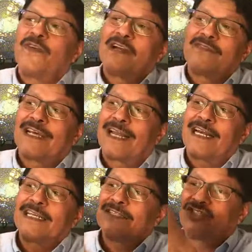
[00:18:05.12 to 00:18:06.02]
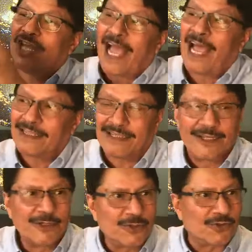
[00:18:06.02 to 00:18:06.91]
one of the greatest jihad,
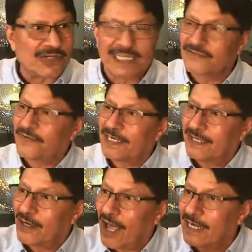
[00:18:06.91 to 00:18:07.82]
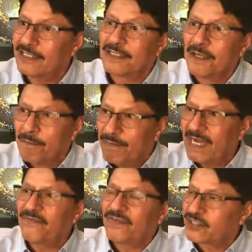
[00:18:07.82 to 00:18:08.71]
to transferring knowledge,
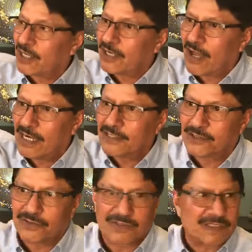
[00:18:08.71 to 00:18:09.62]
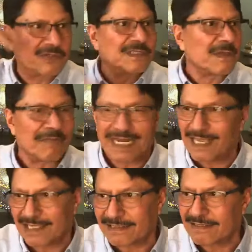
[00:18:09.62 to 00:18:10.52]
beneficial knowledge to
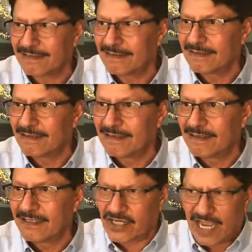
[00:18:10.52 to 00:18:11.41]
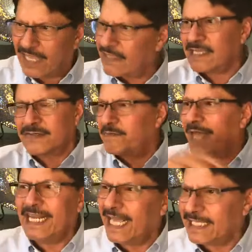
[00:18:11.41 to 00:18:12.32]
somebody else. Jihad has
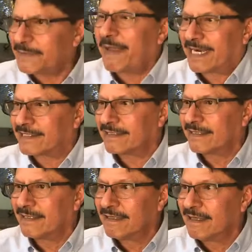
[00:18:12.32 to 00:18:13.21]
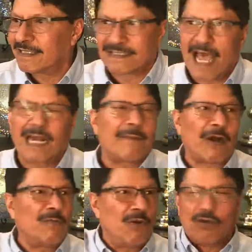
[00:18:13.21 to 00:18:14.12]
many aspects. It's not
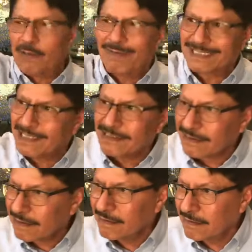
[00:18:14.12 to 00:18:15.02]
about blowing buses,